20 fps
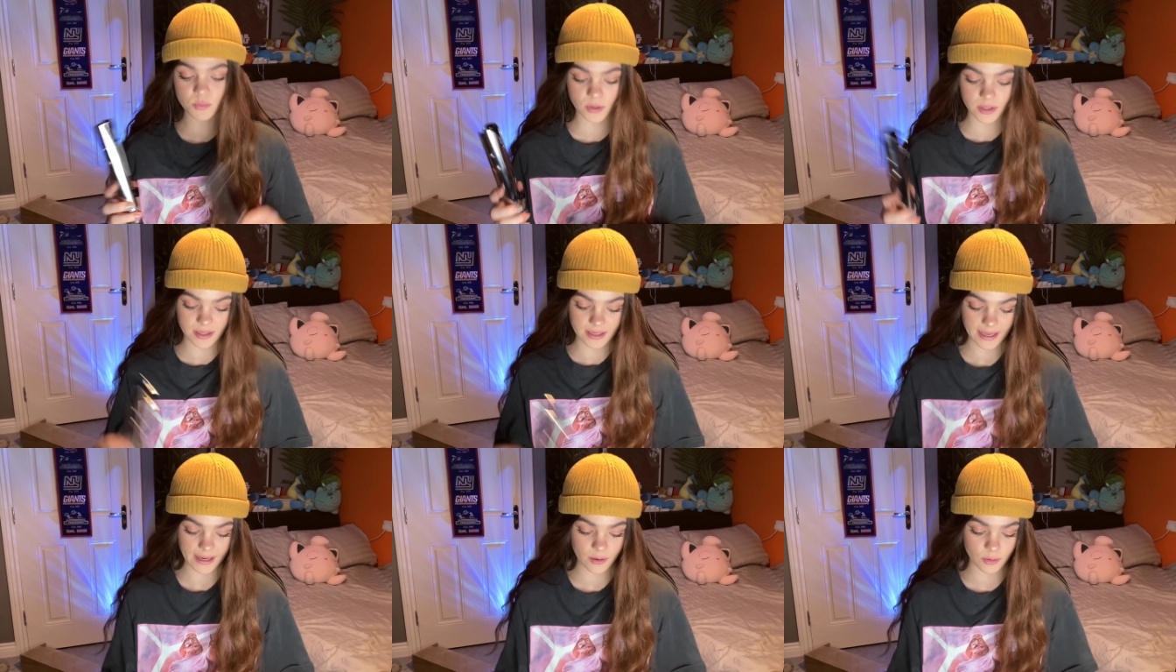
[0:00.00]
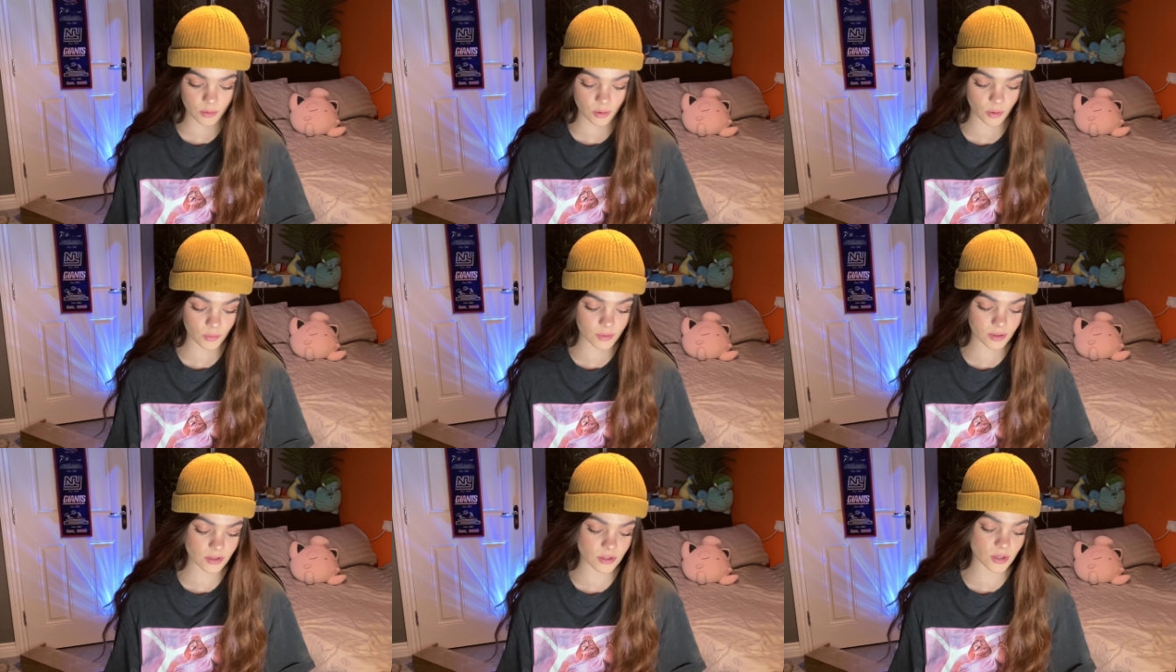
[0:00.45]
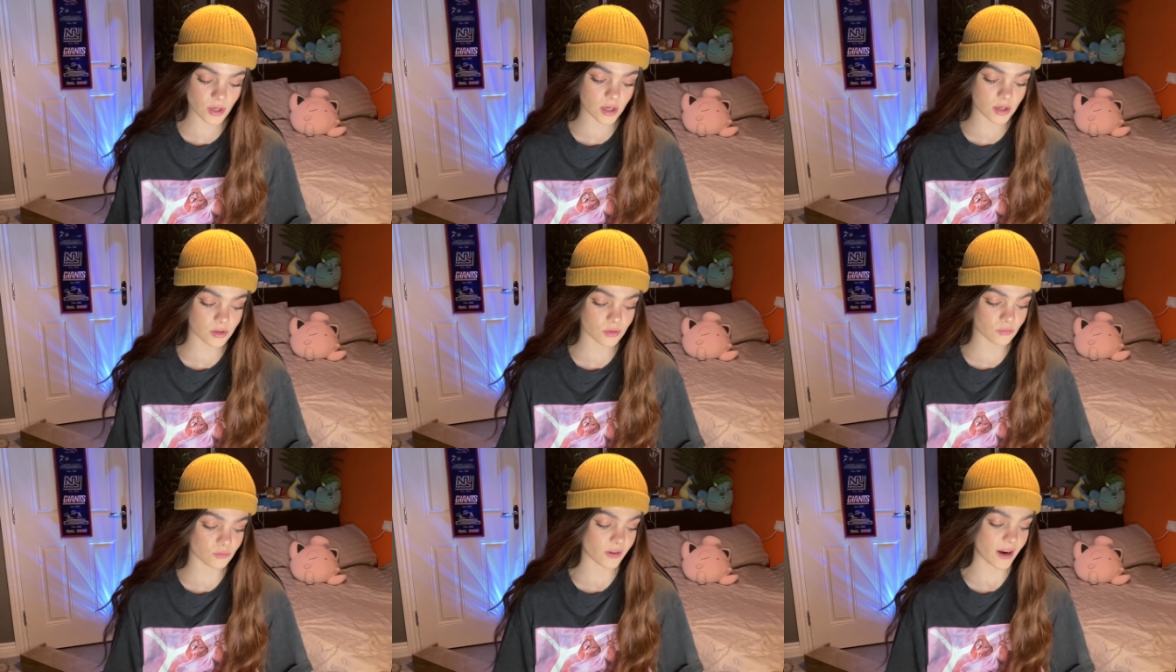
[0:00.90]
We're now going to
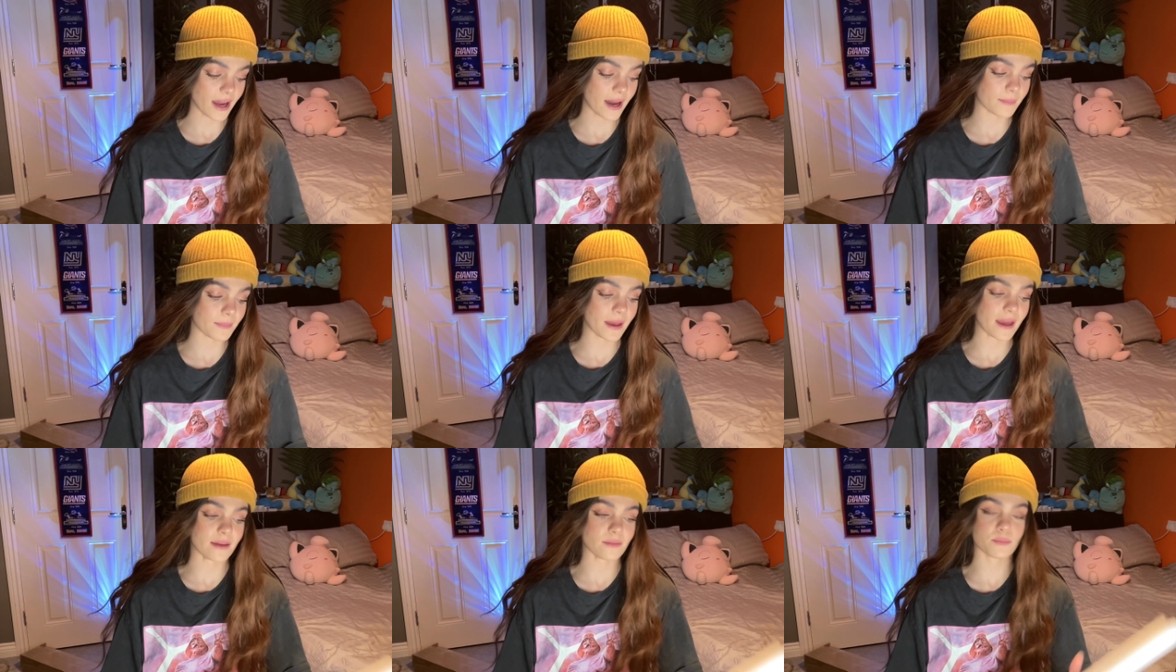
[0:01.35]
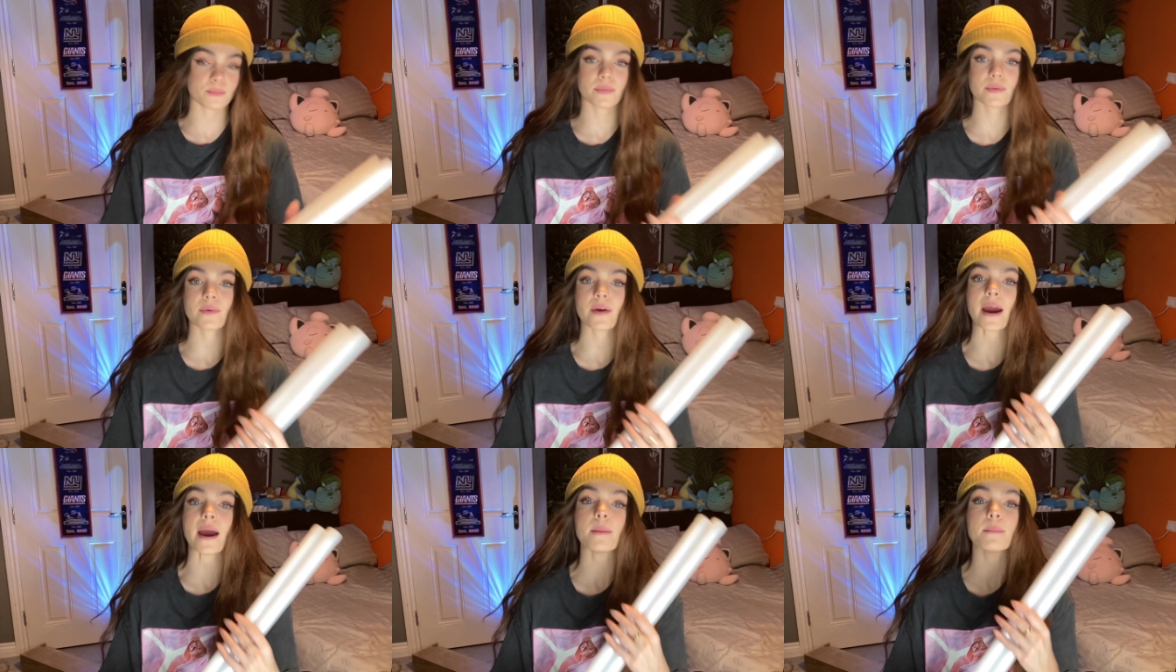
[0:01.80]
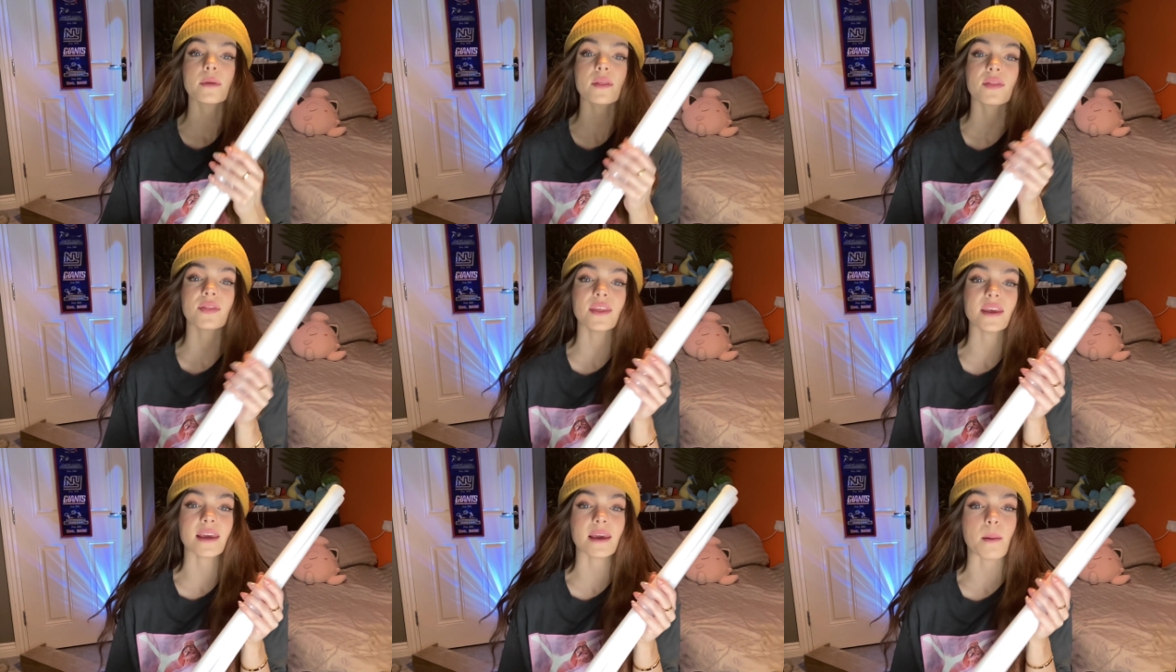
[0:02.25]
unwrap and prep
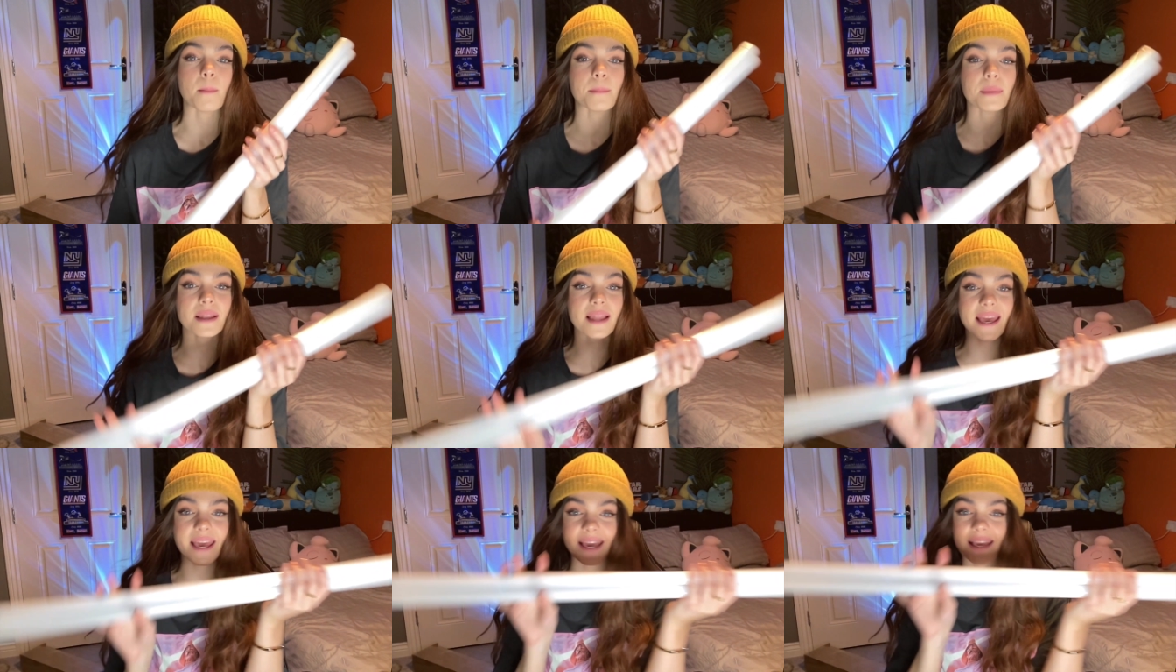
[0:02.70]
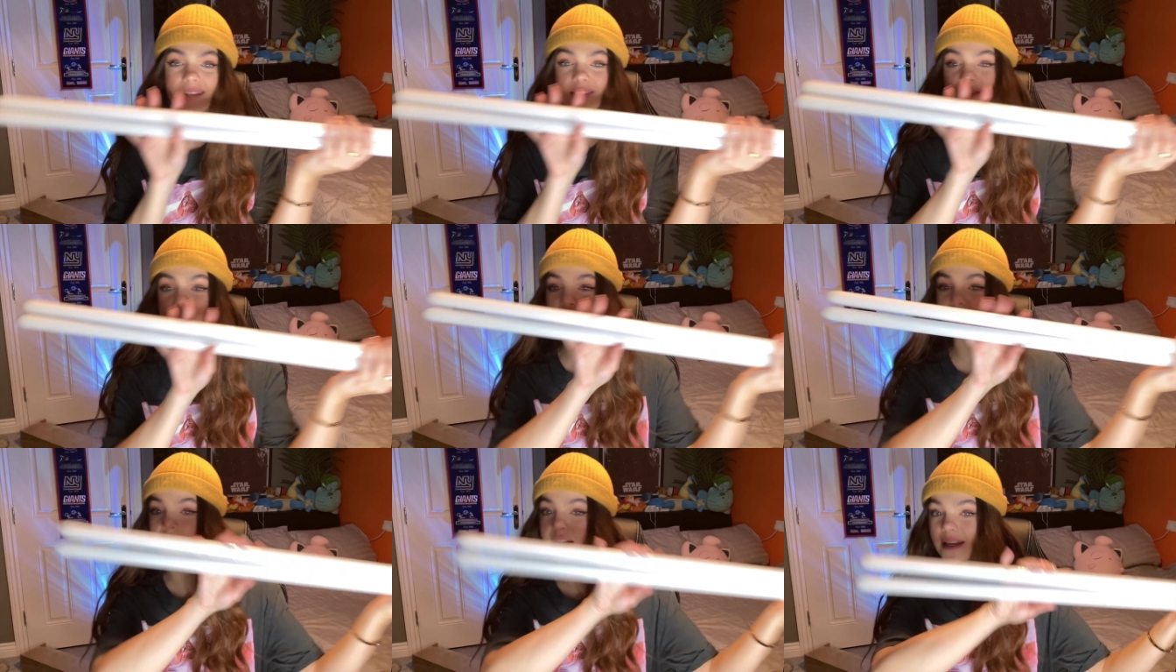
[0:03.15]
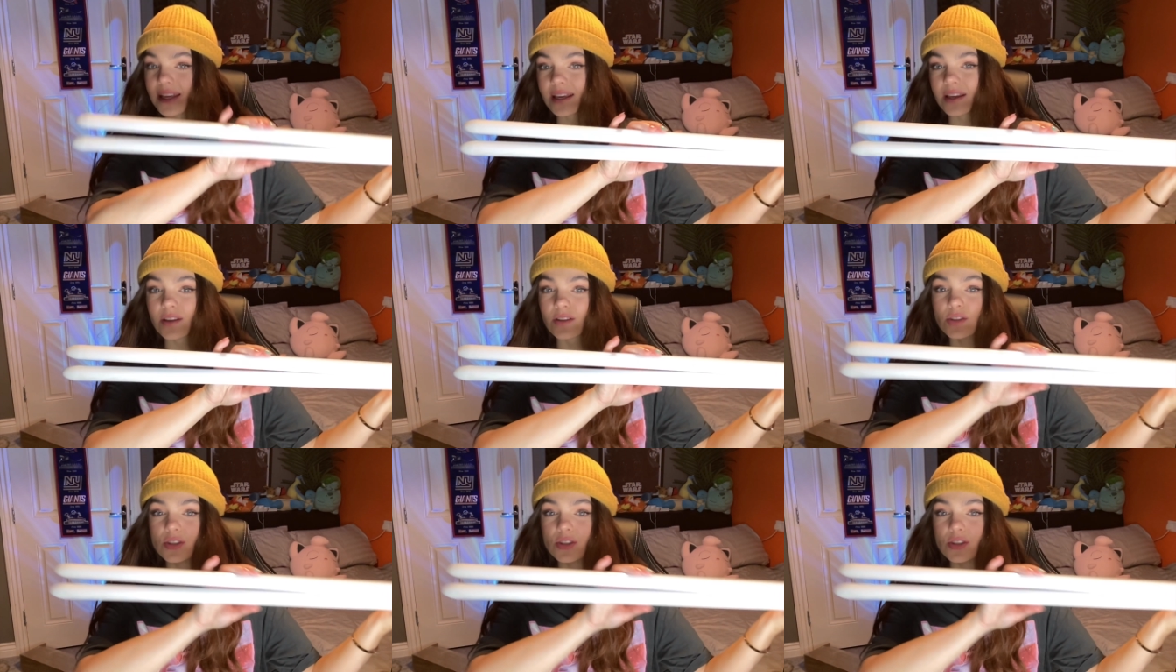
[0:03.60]
the blades ready